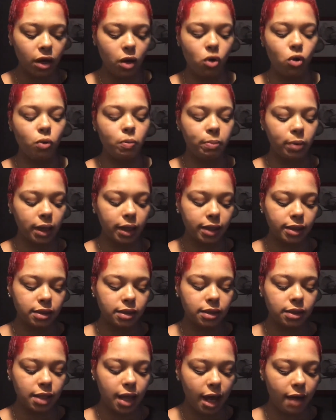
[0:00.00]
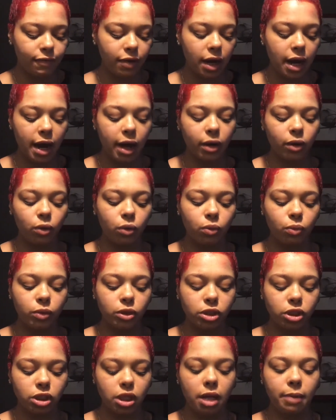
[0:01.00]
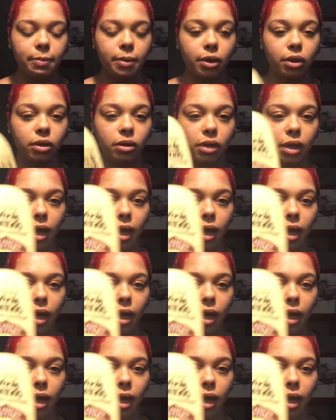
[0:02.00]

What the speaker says: Whole Blends Avocado with Shea Butter